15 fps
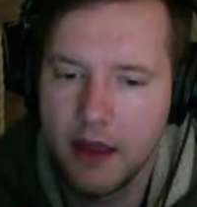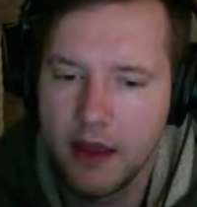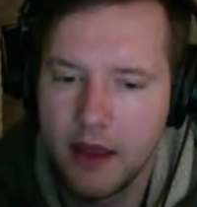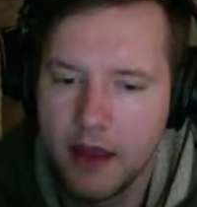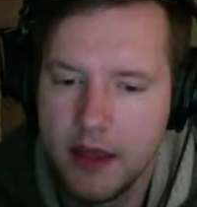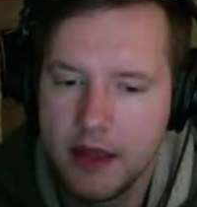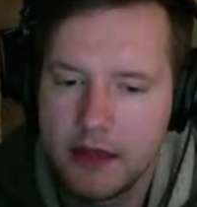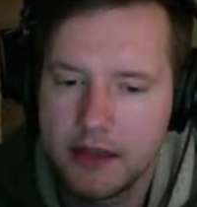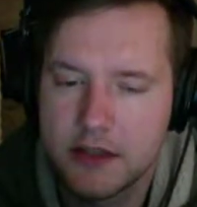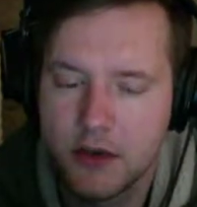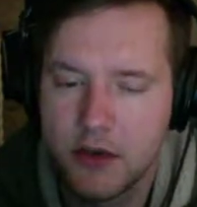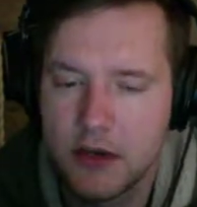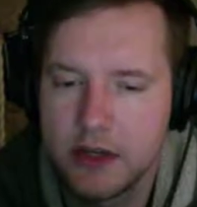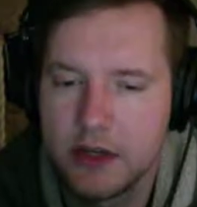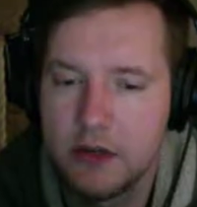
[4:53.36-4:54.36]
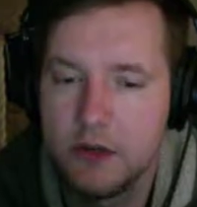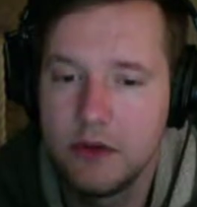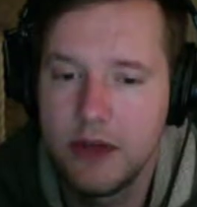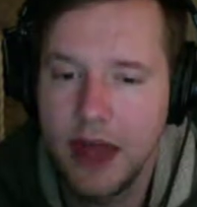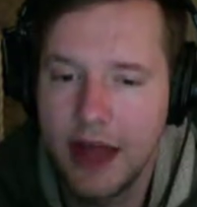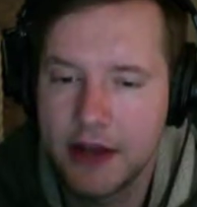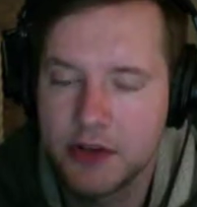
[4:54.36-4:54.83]
it is going to
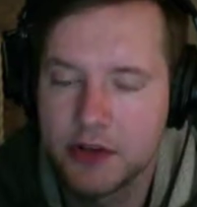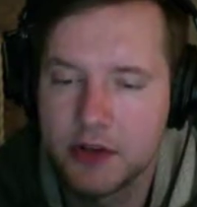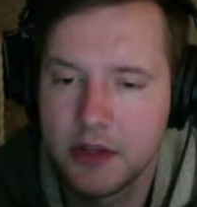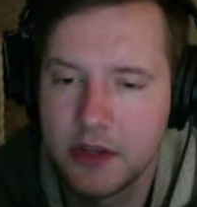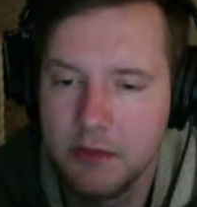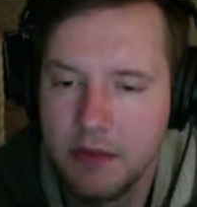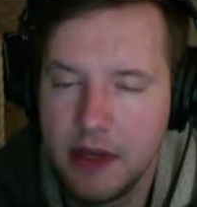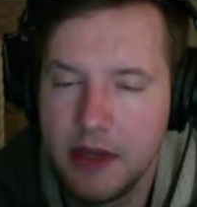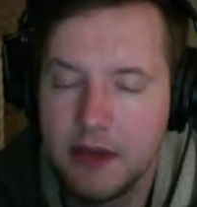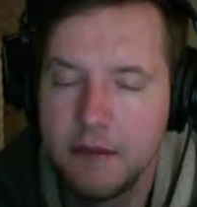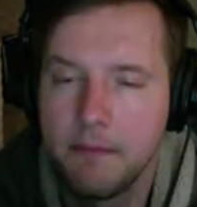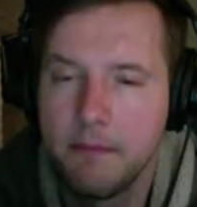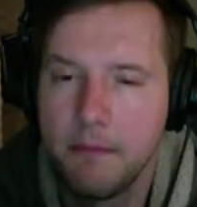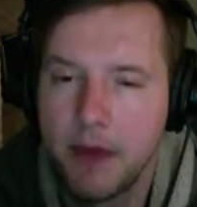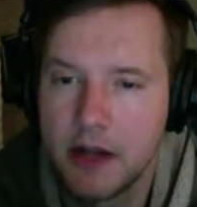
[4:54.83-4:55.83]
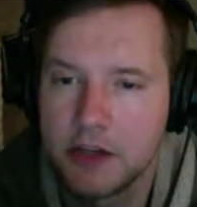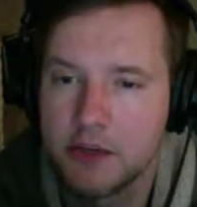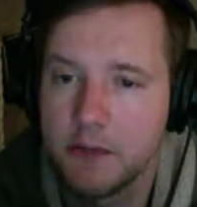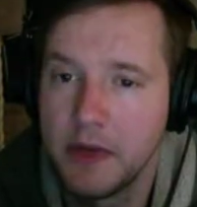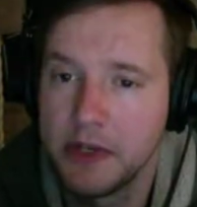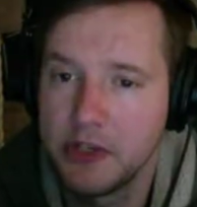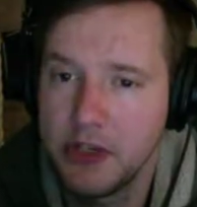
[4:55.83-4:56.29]
naturally be much,
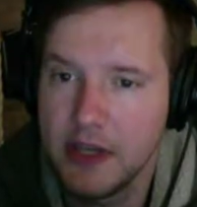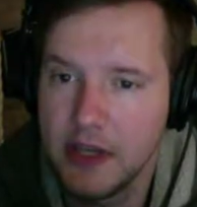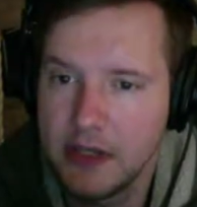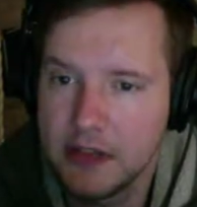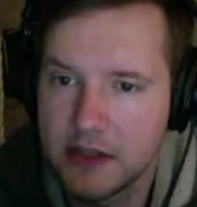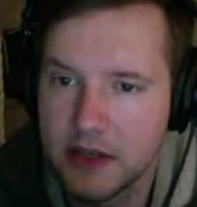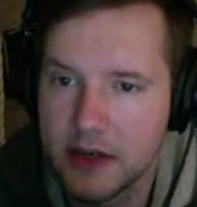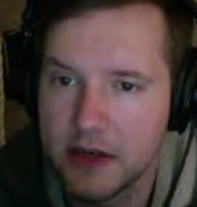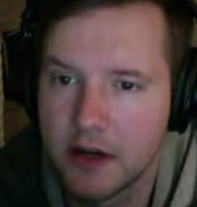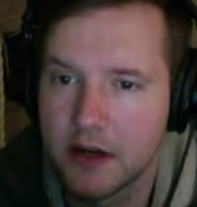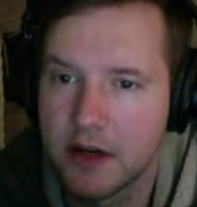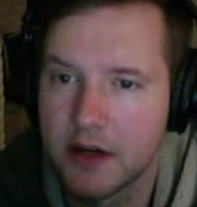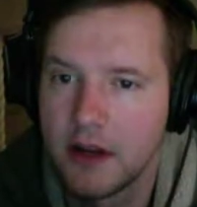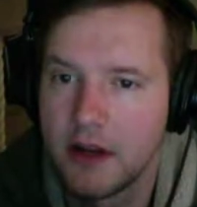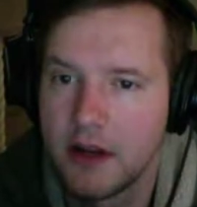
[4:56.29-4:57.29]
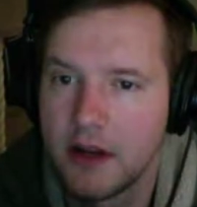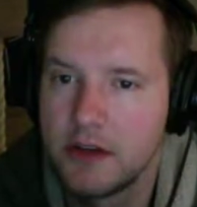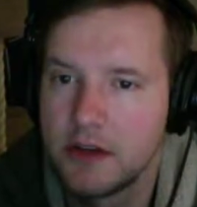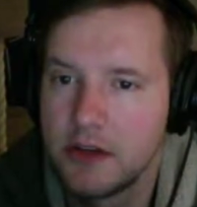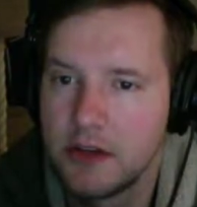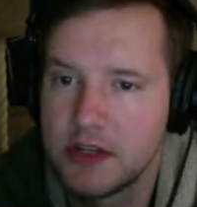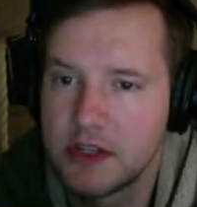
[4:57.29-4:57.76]
much easier
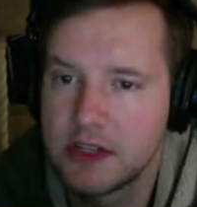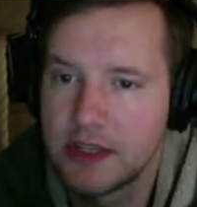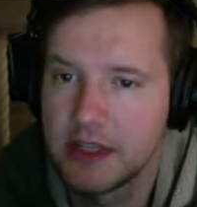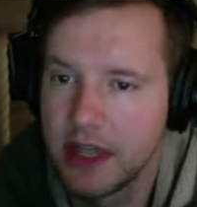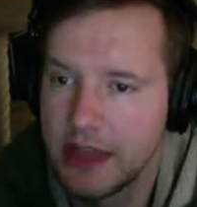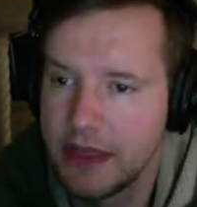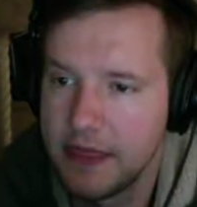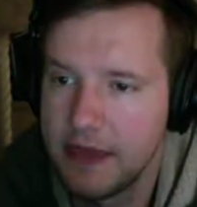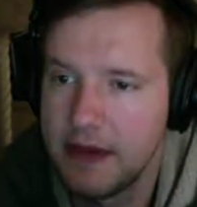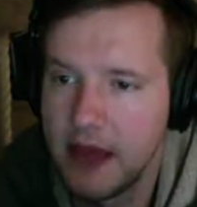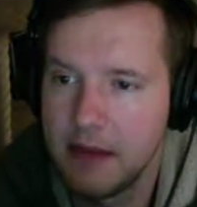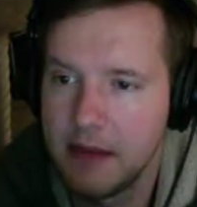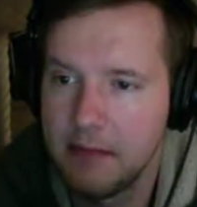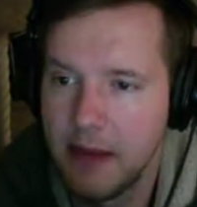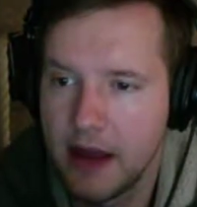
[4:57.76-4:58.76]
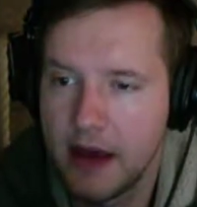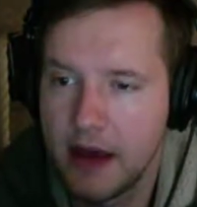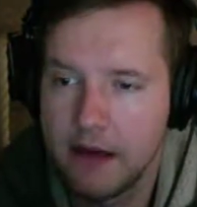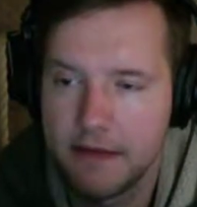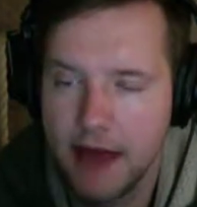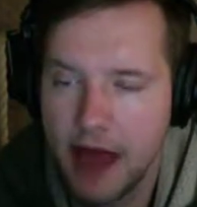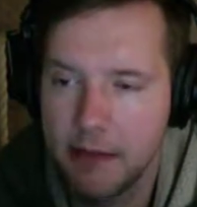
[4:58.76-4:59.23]
to just let the debt
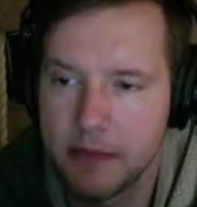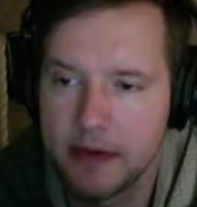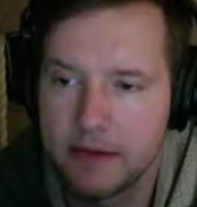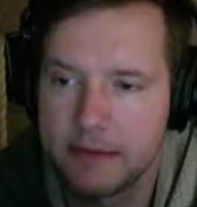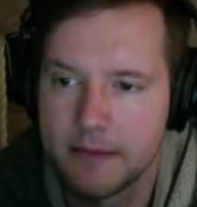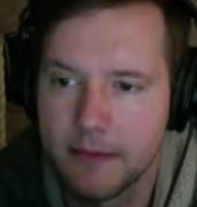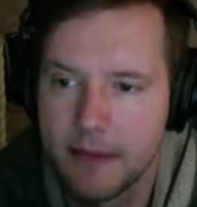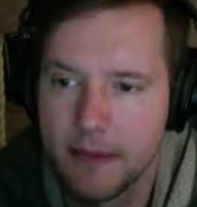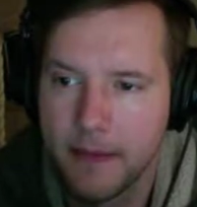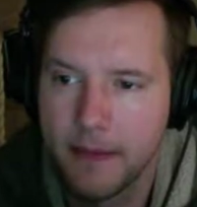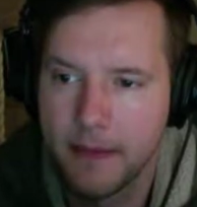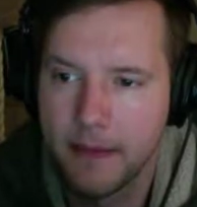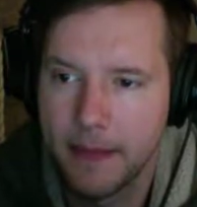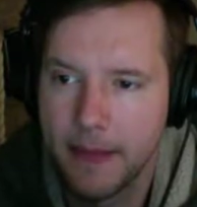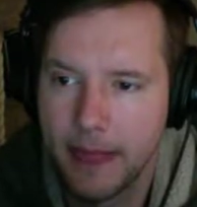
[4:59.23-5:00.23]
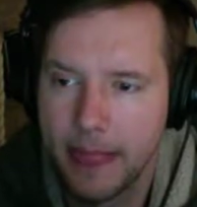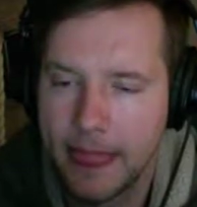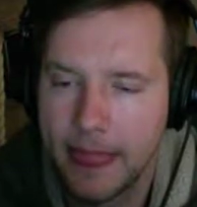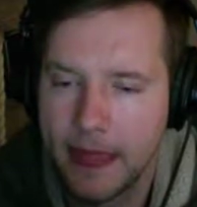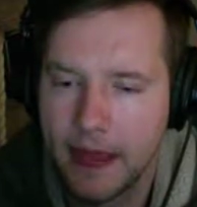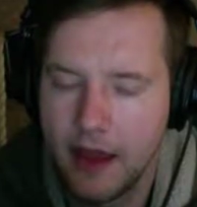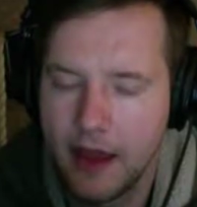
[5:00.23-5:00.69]
payoff happen.
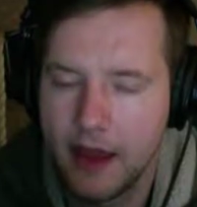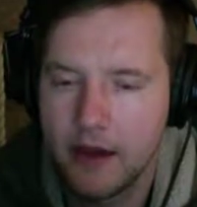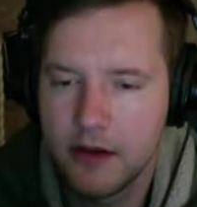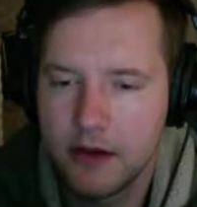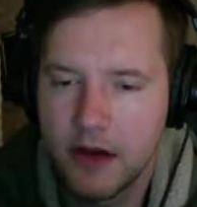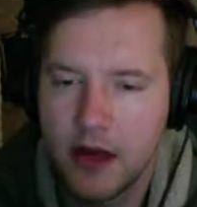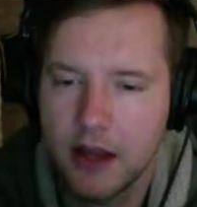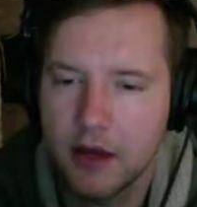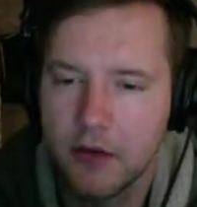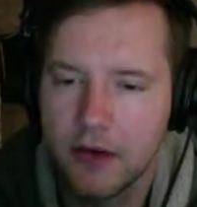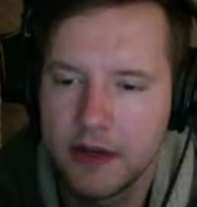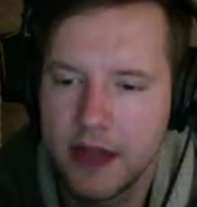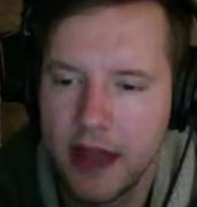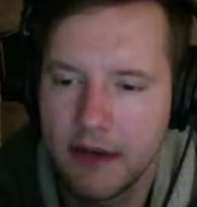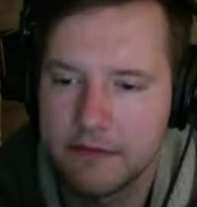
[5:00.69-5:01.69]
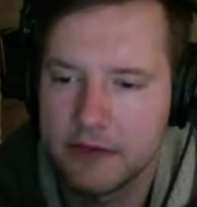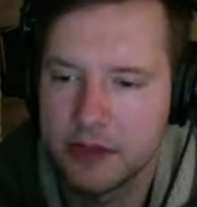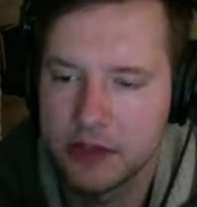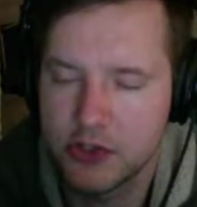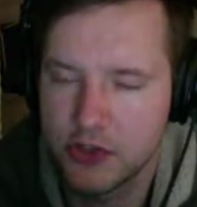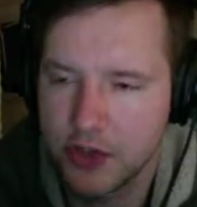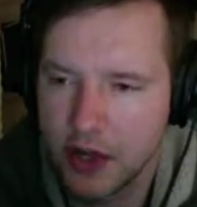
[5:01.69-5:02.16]
And you're not going to have to
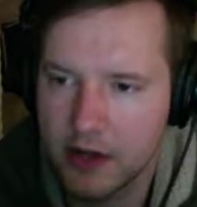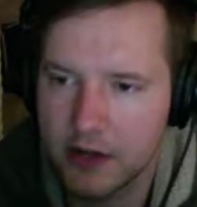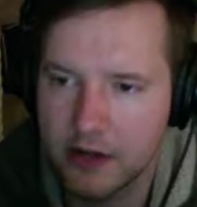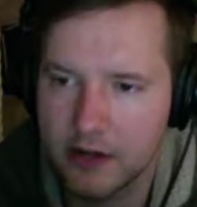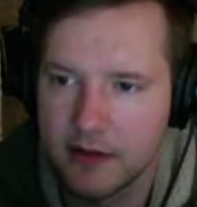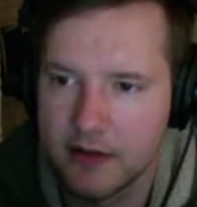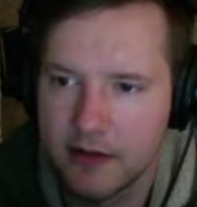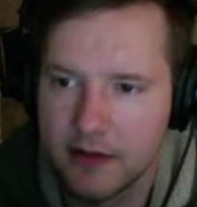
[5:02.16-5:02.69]
struggle